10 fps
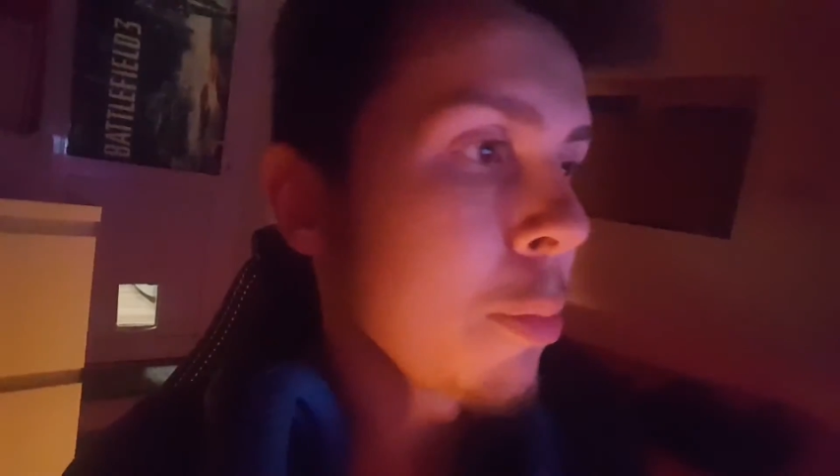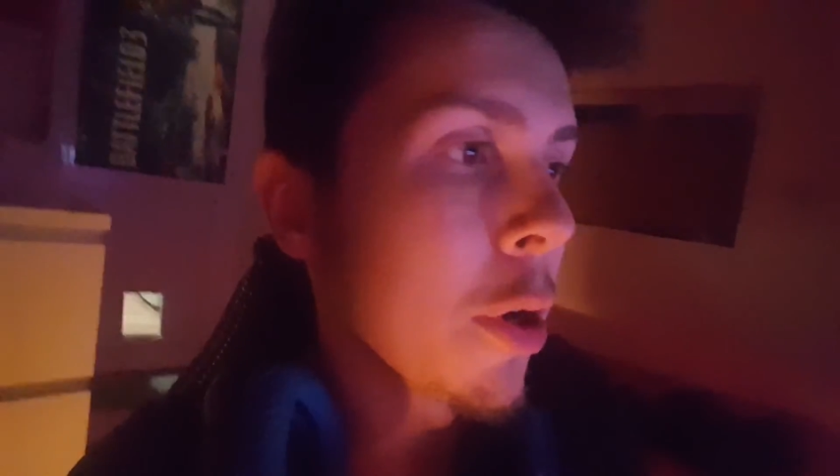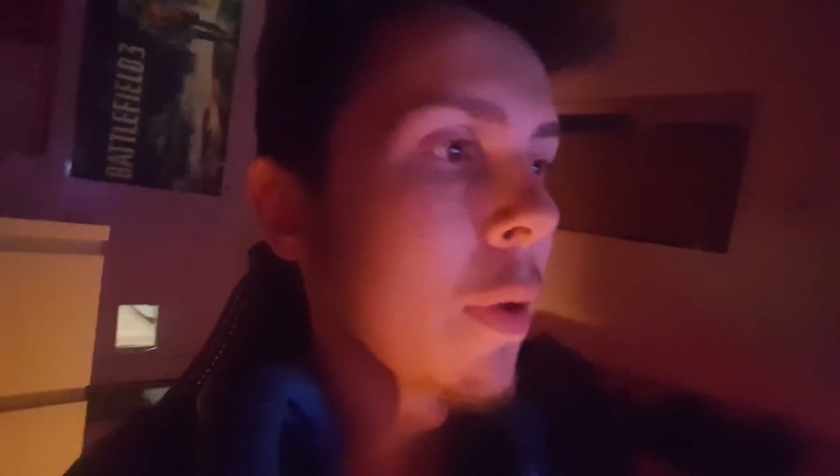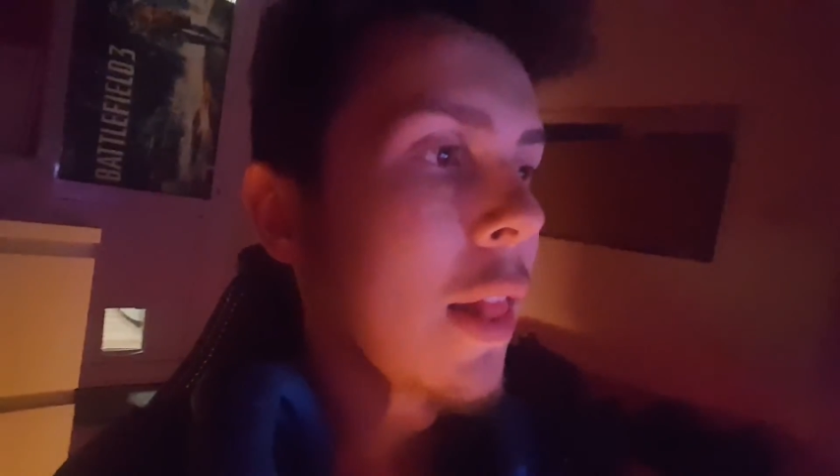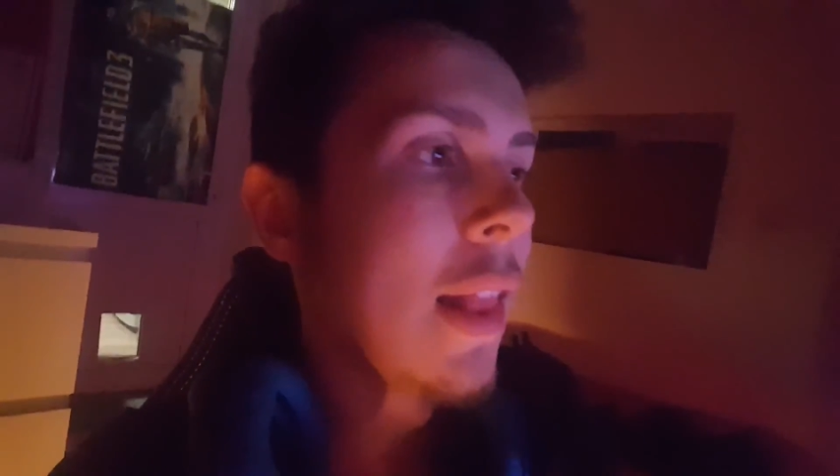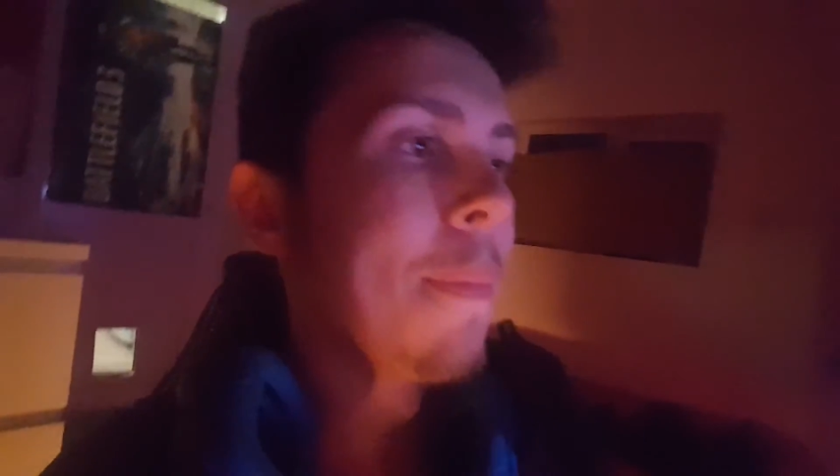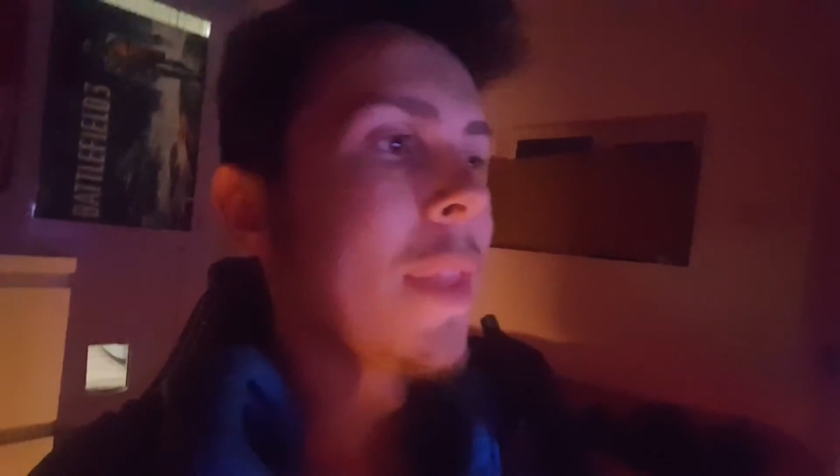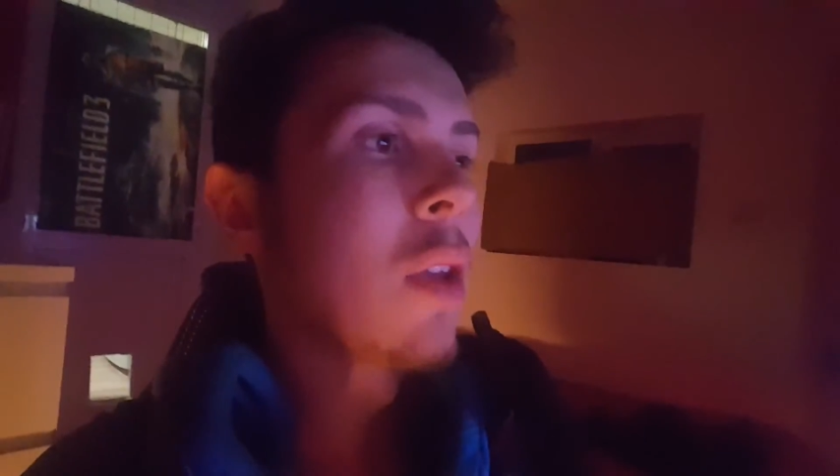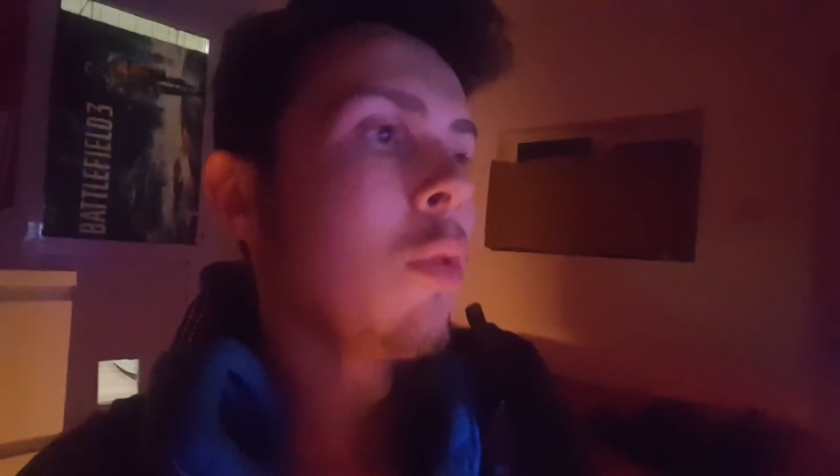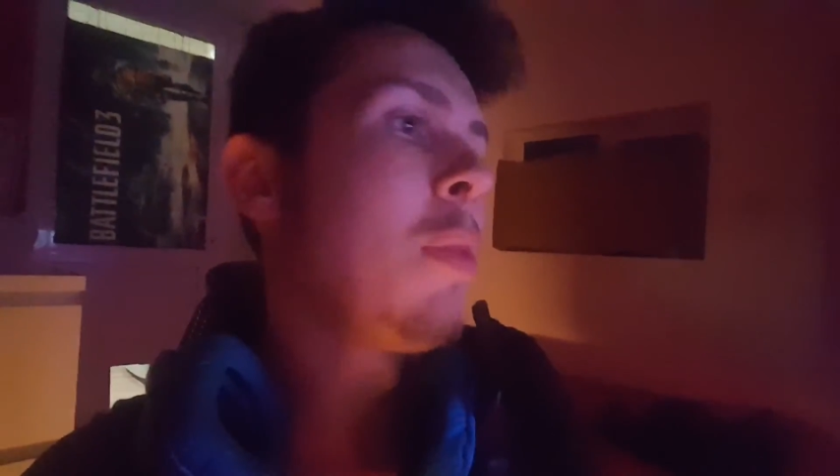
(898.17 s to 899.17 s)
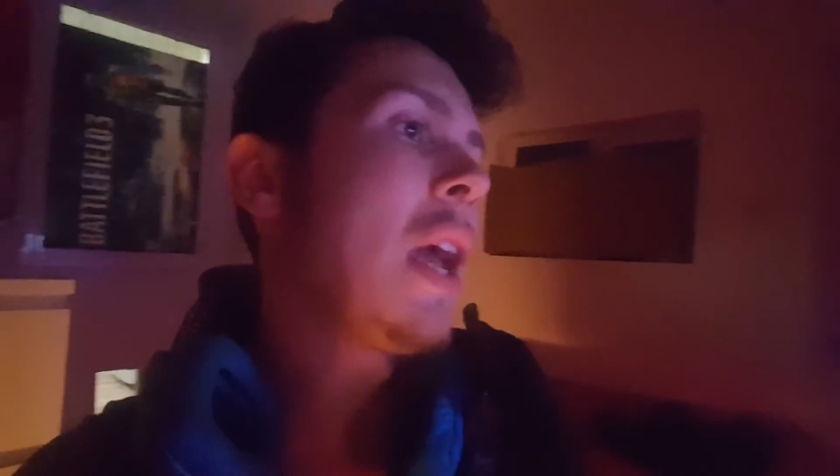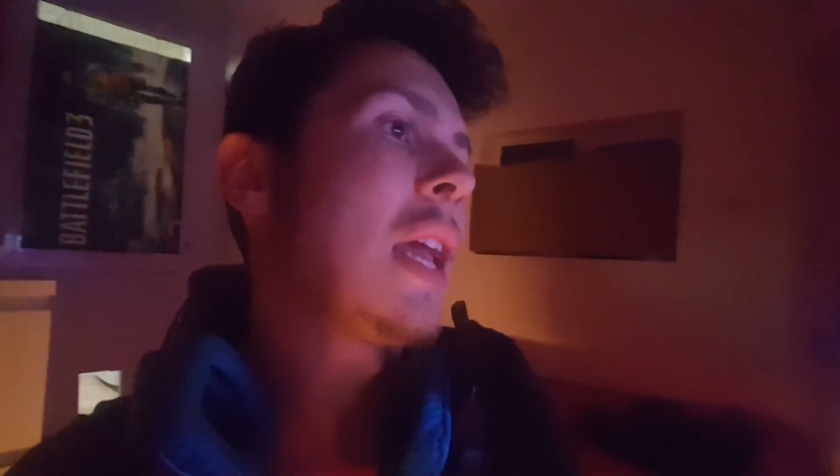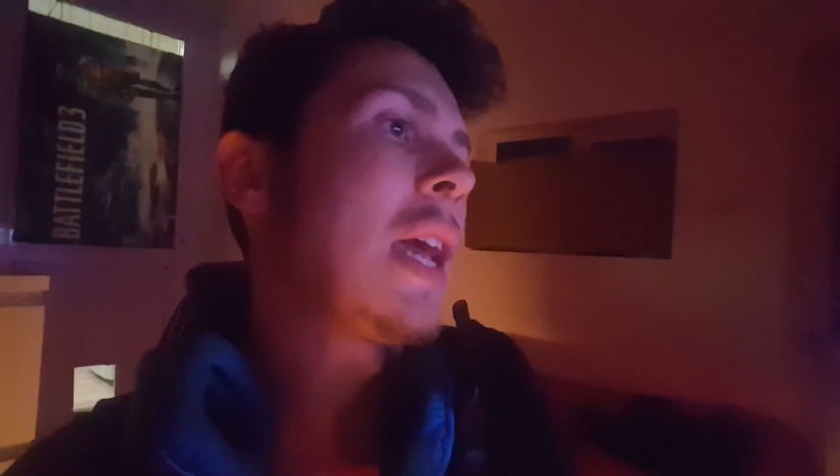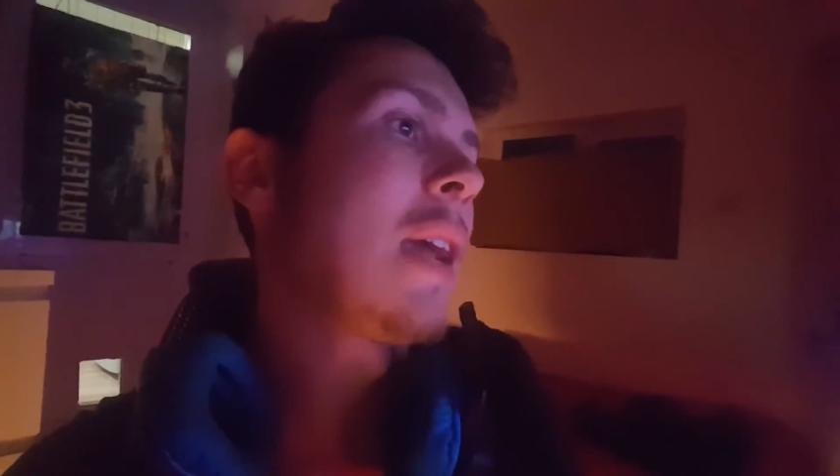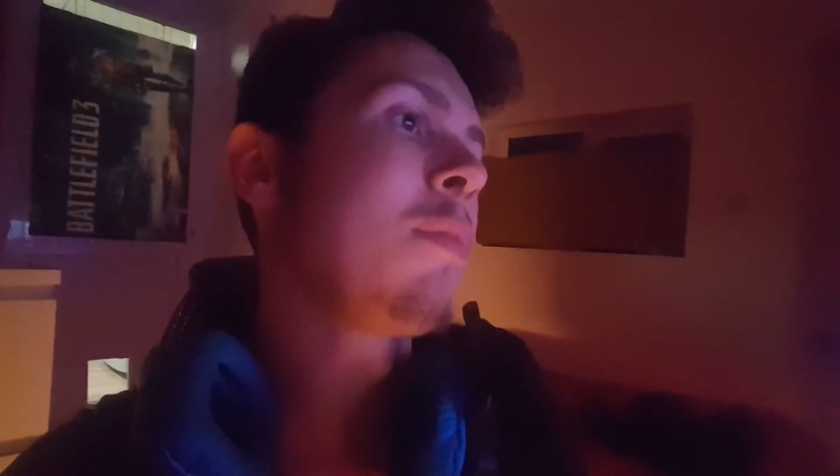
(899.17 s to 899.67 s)
but we're playing
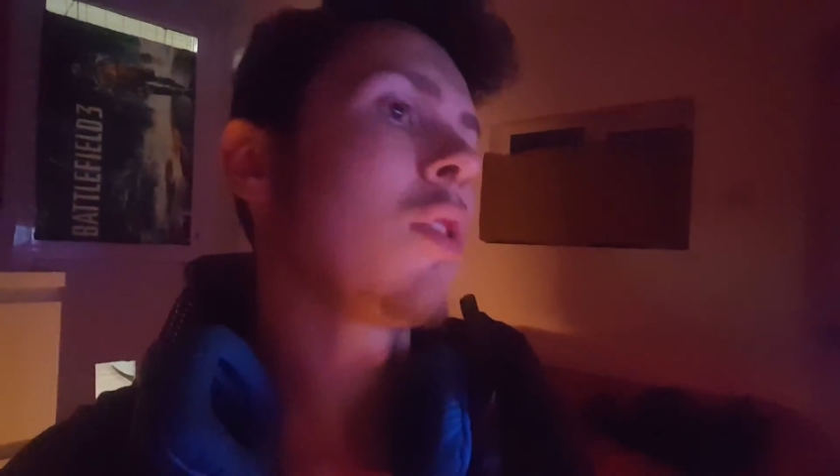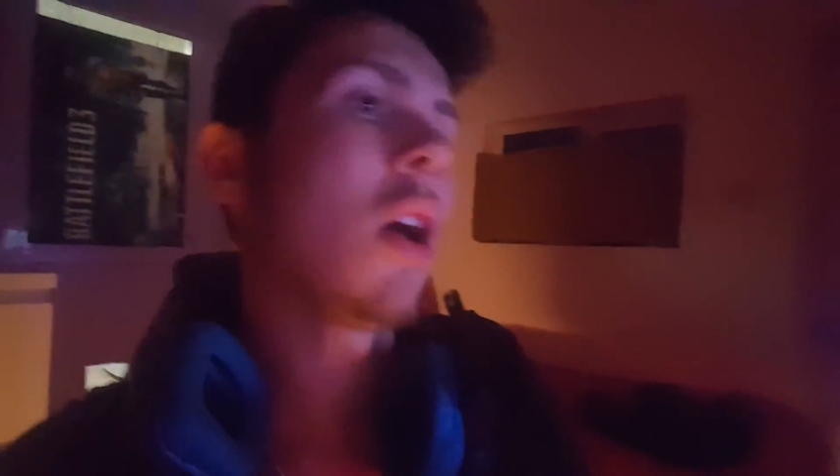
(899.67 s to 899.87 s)
games.